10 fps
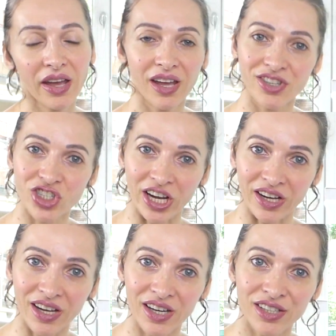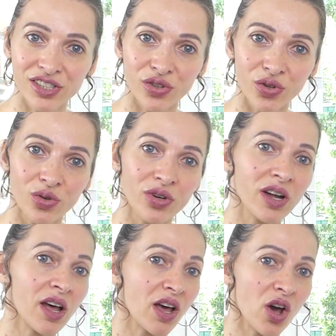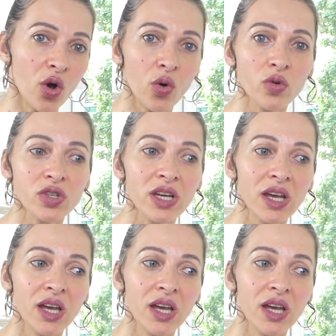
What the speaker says: a jacket or a coat,